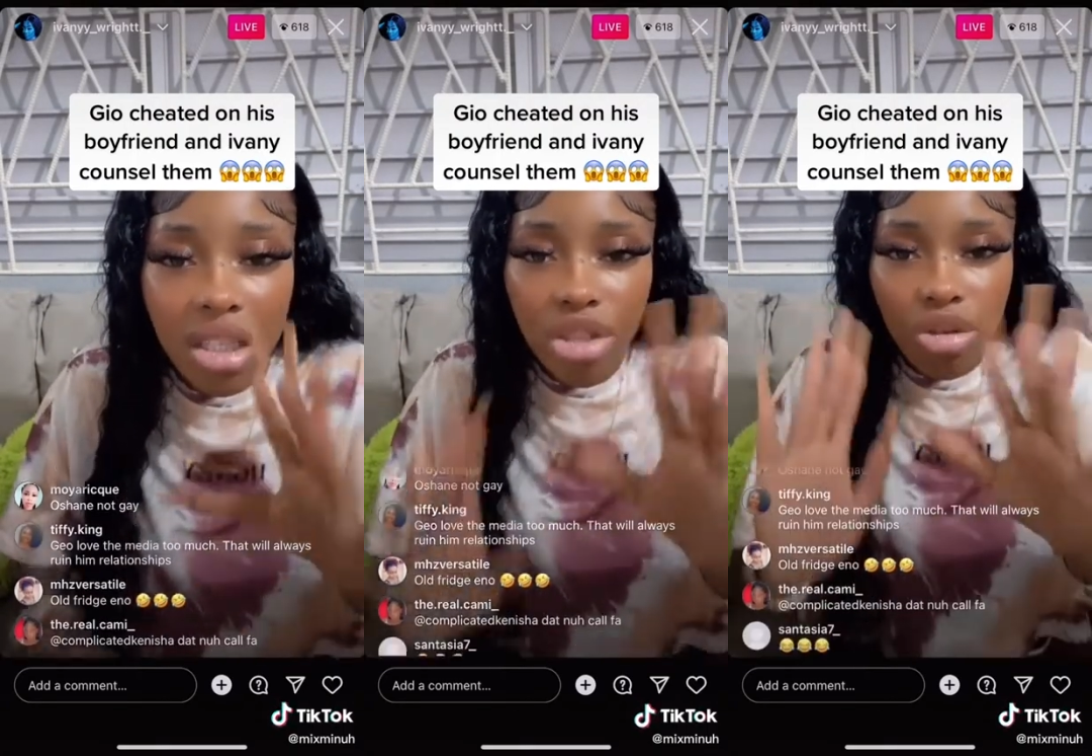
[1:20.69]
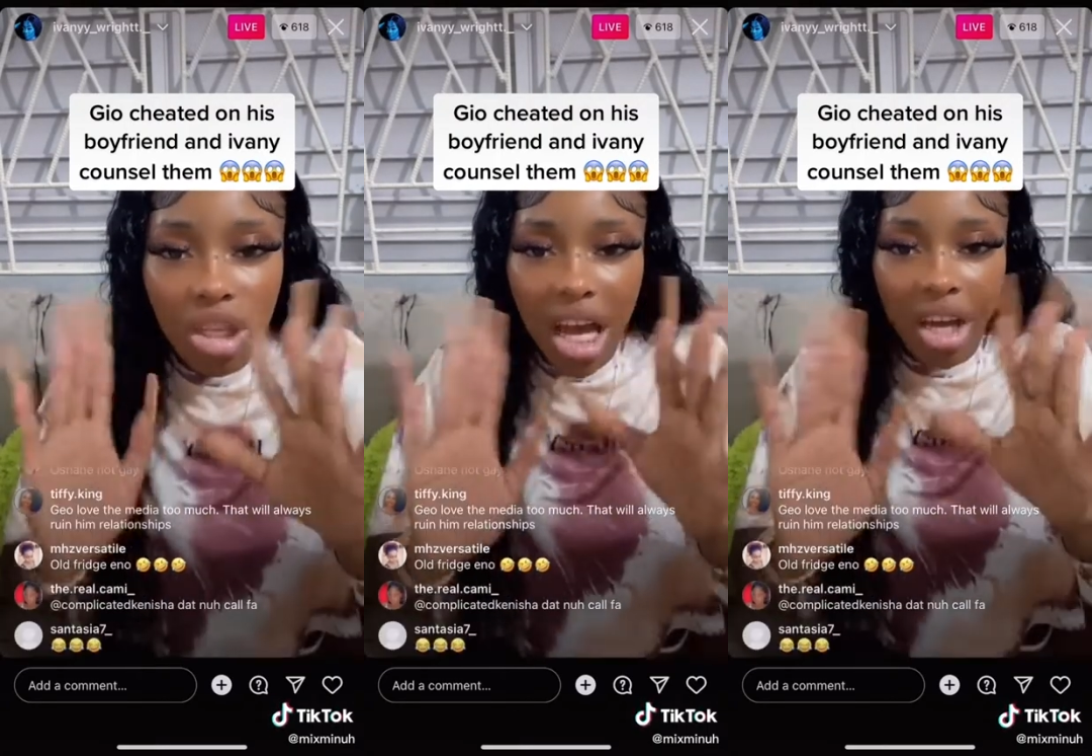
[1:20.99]

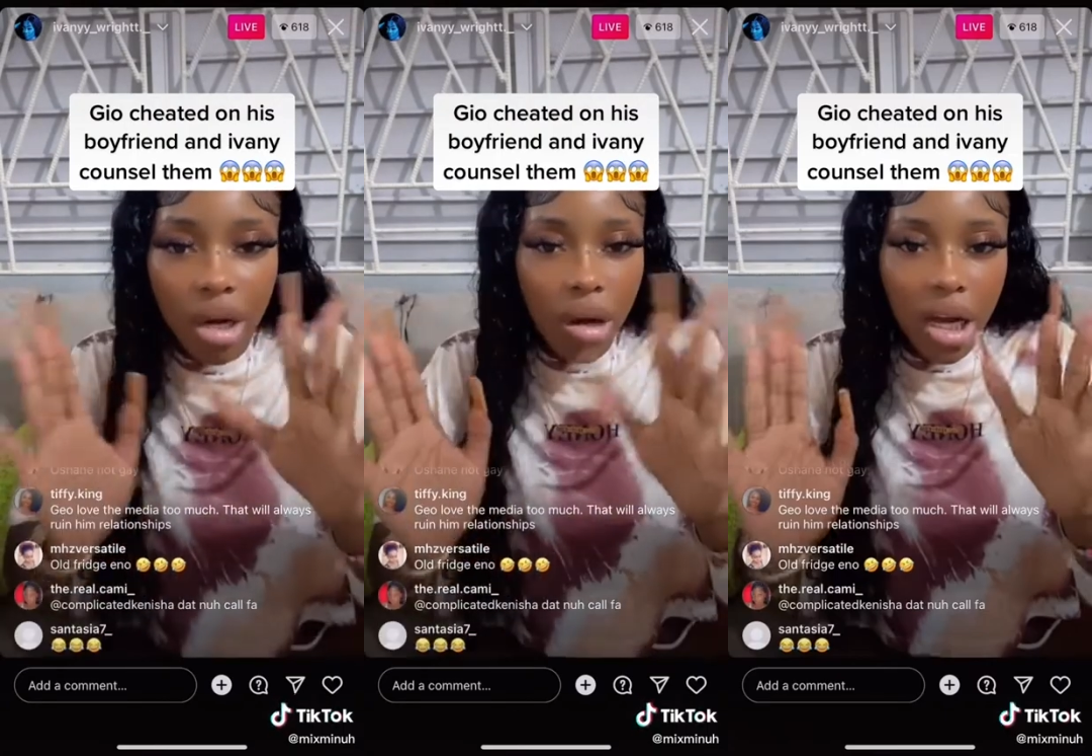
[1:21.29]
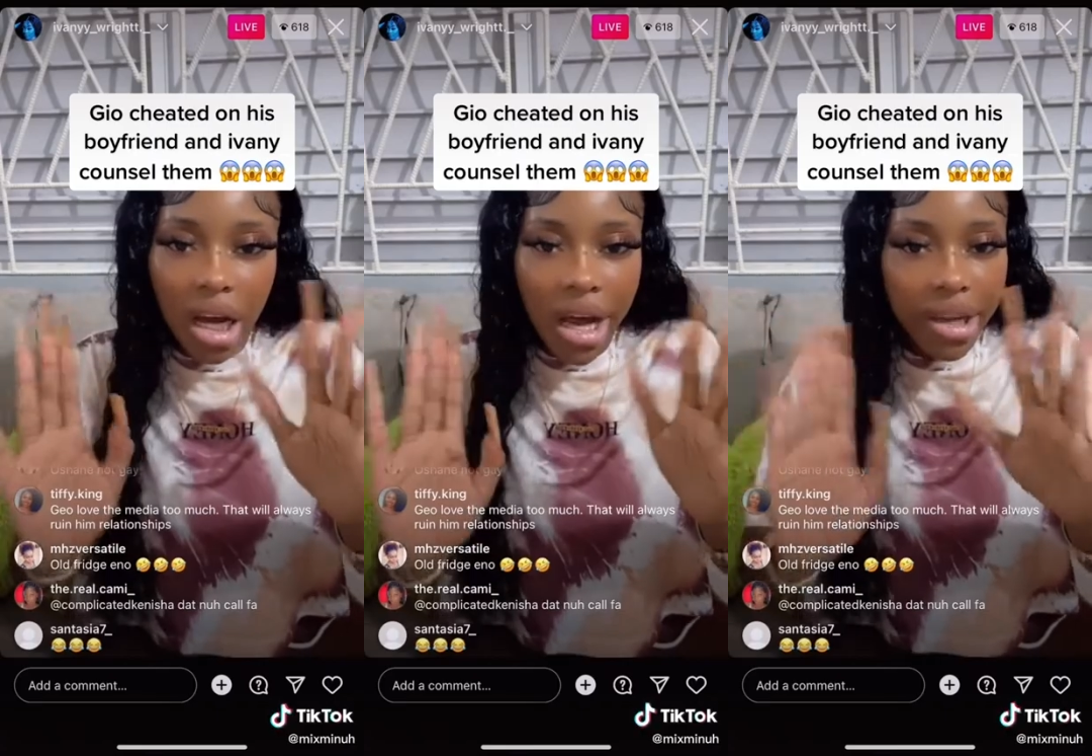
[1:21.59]

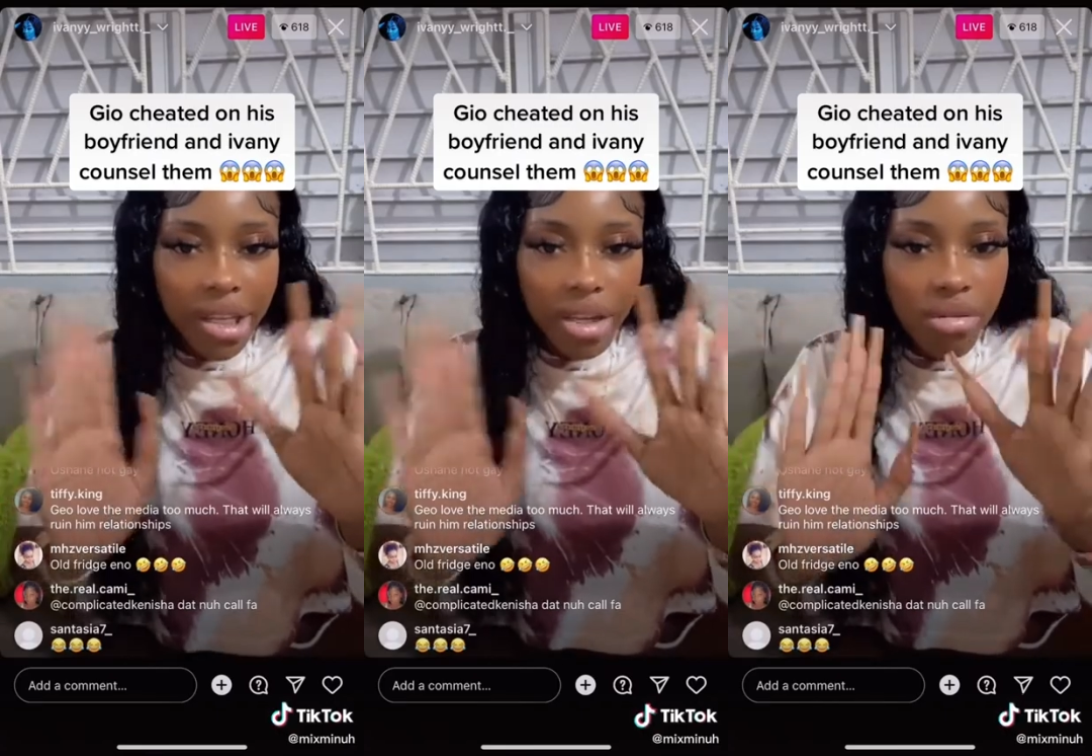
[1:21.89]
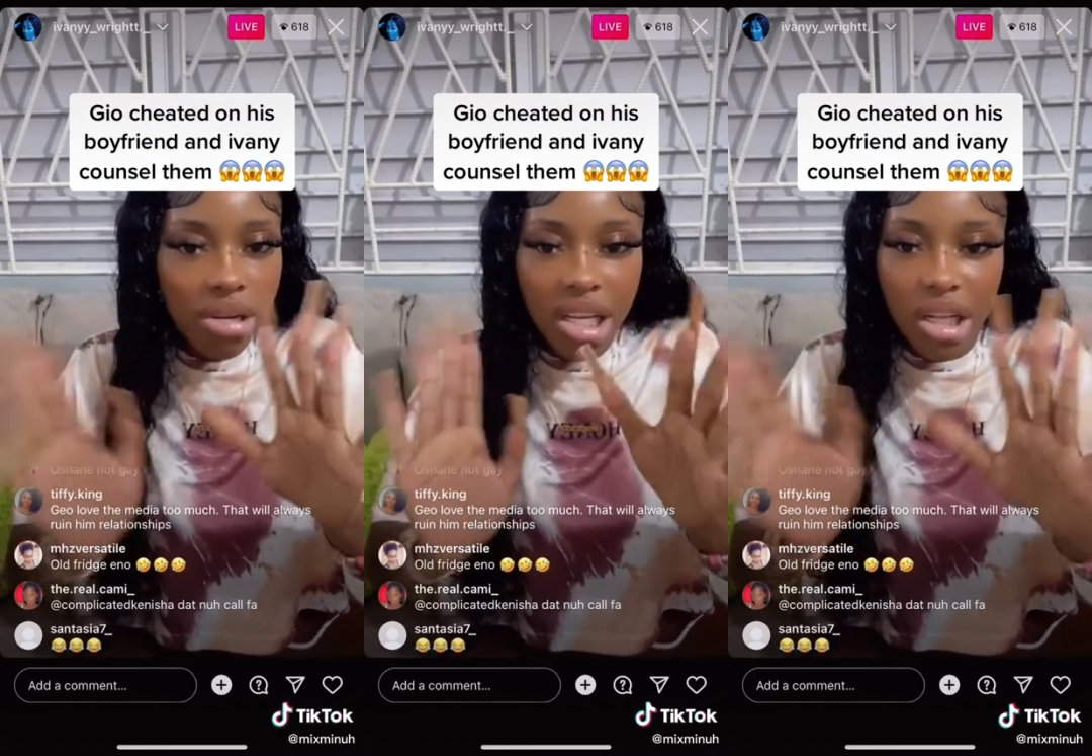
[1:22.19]

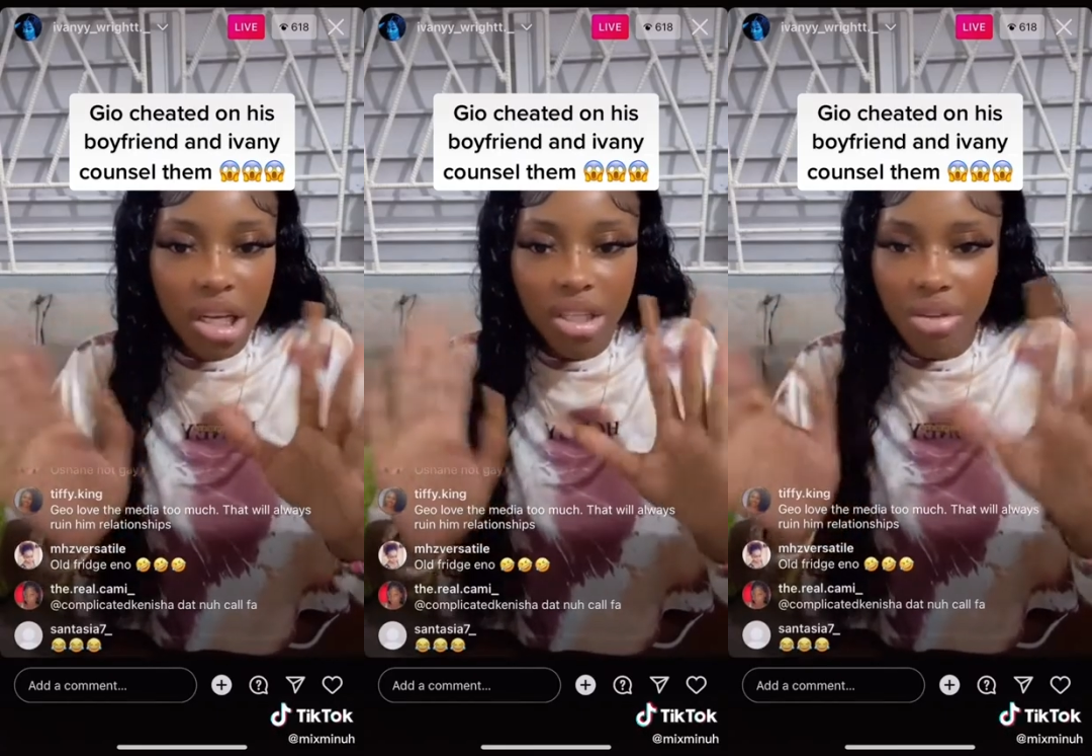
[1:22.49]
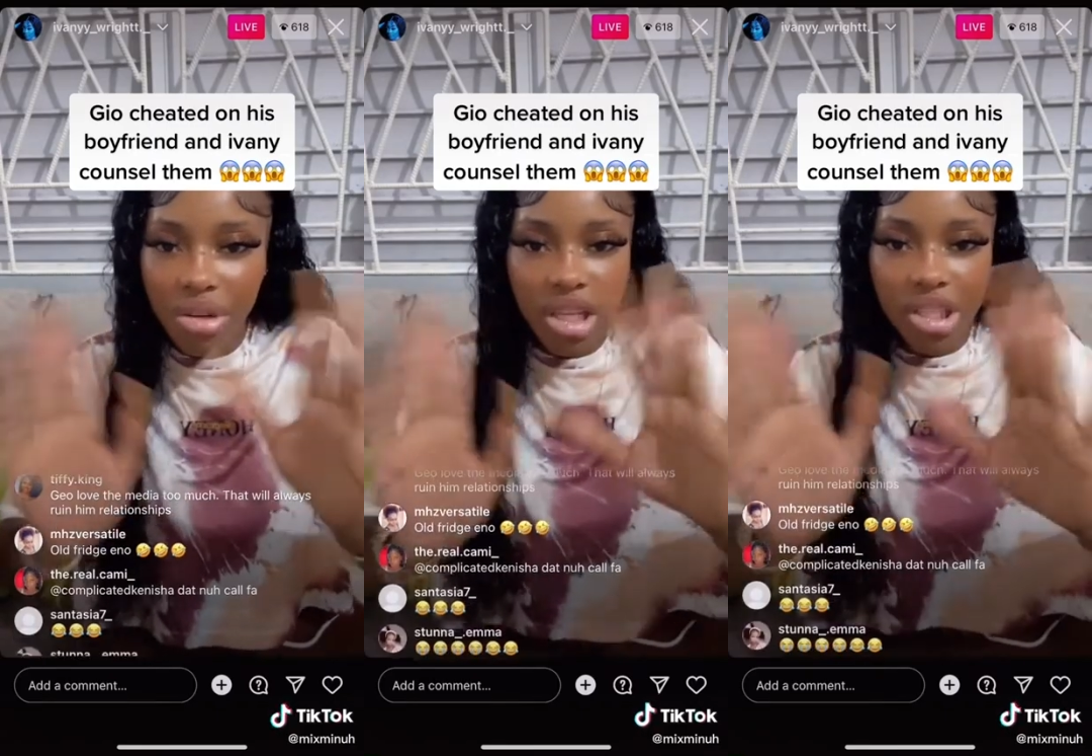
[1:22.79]

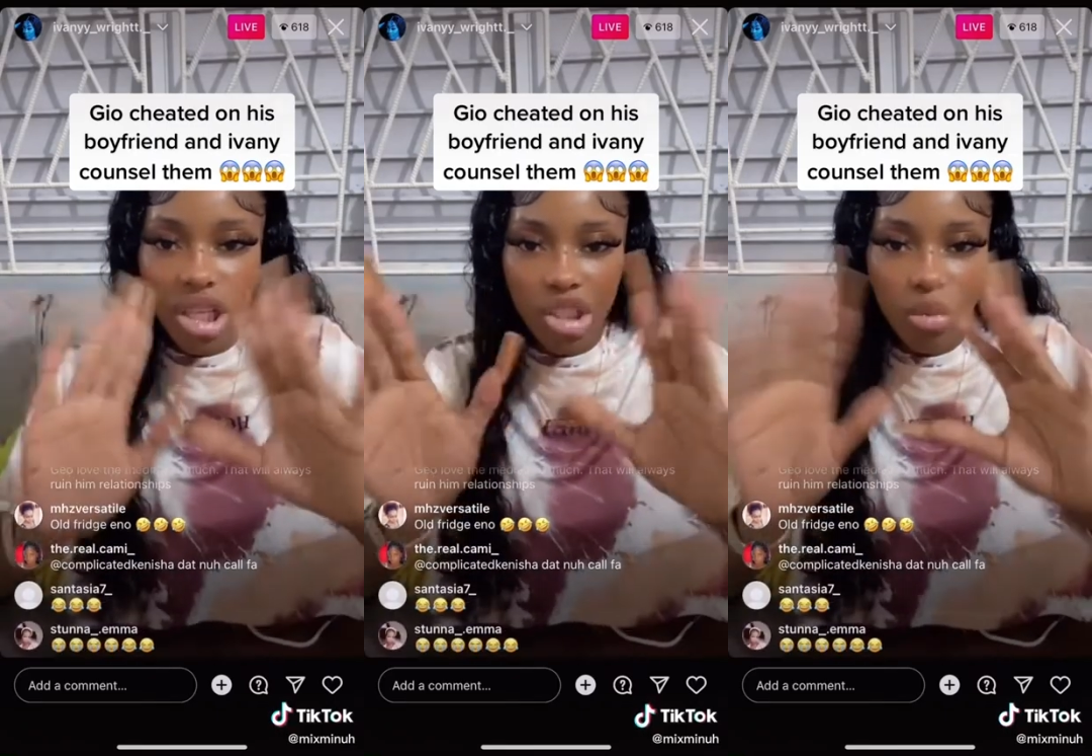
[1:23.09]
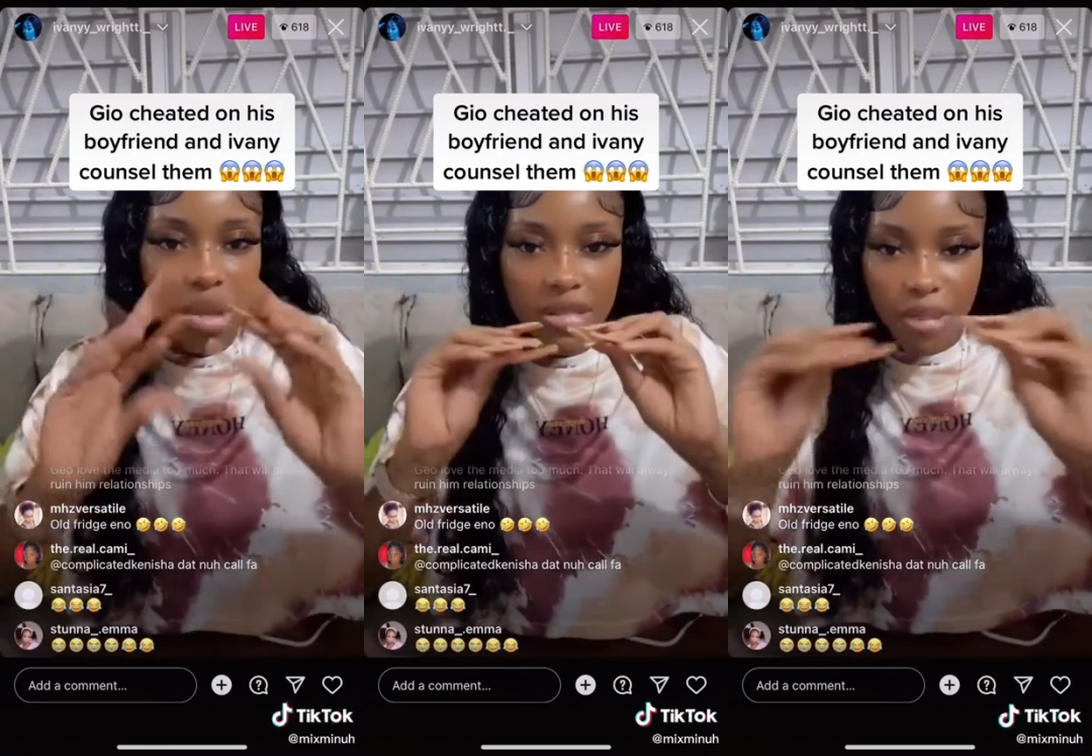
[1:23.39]
the
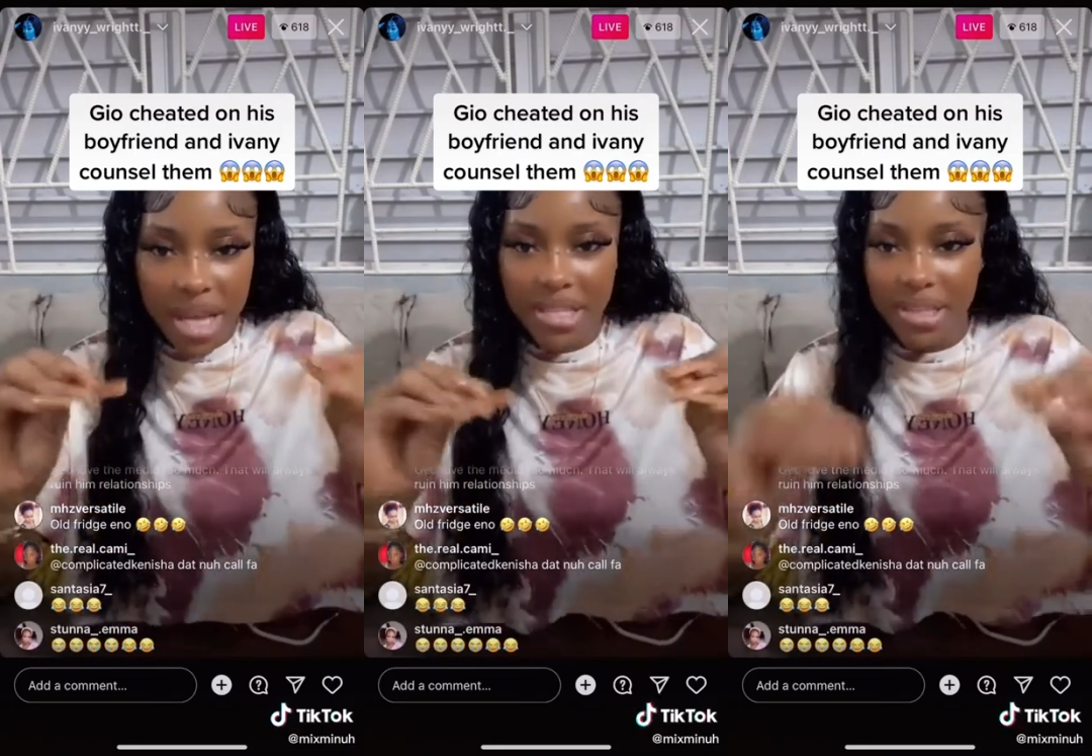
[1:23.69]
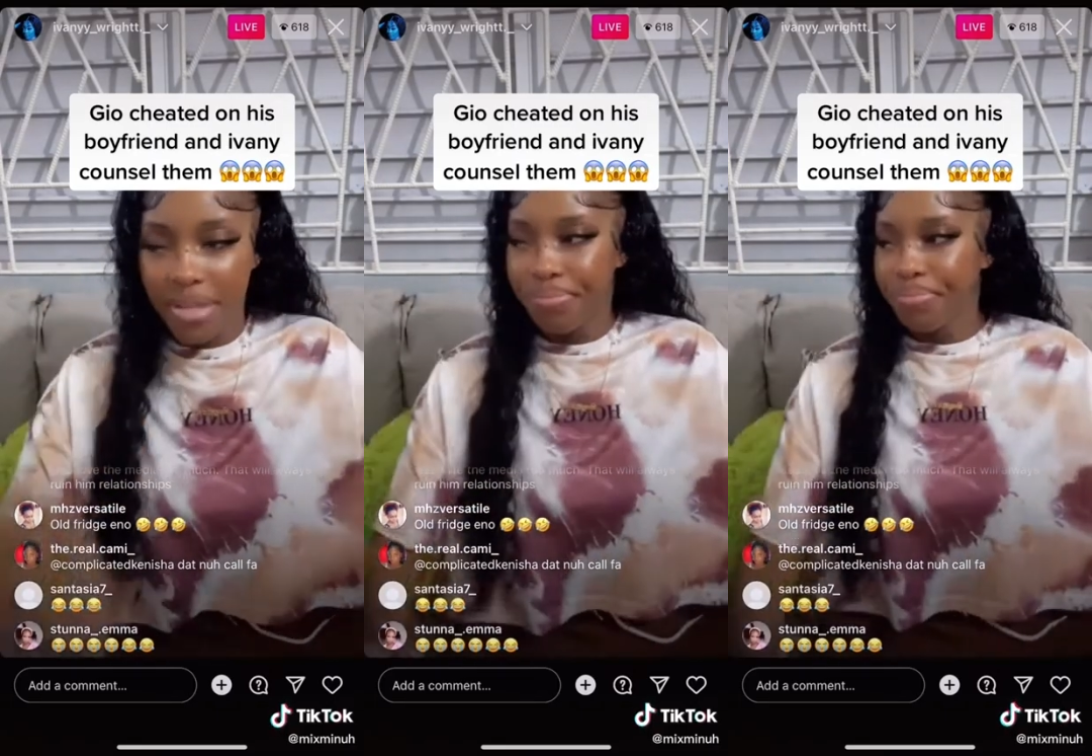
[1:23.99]
relationship is
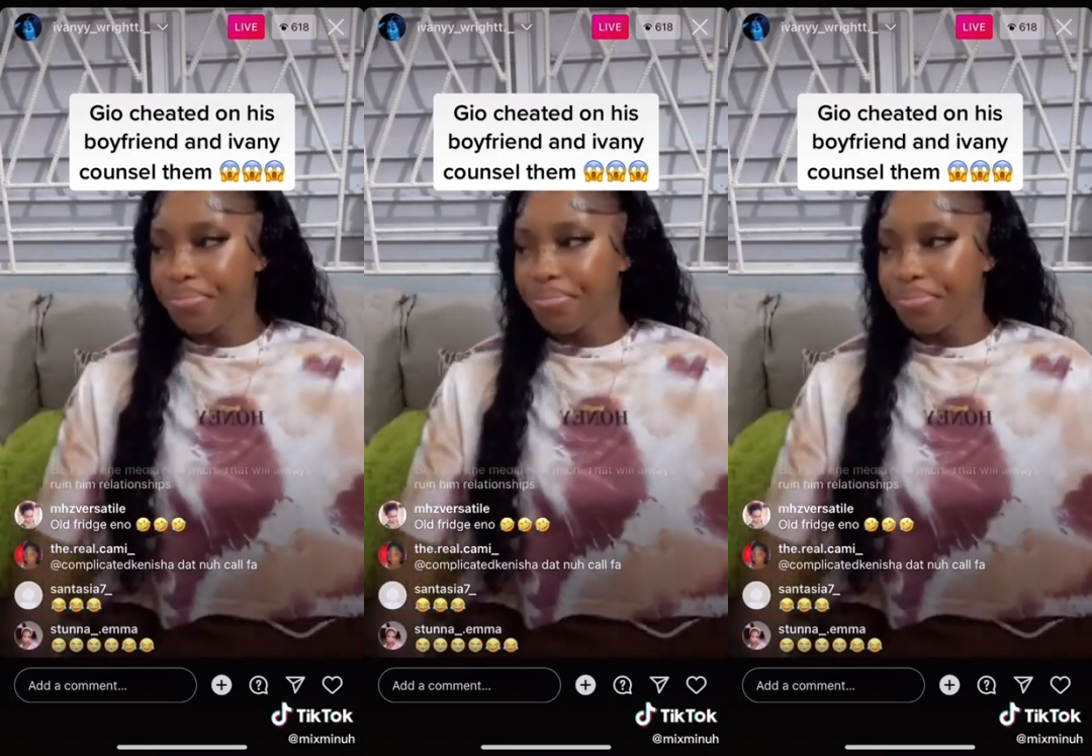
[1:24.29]
spicy.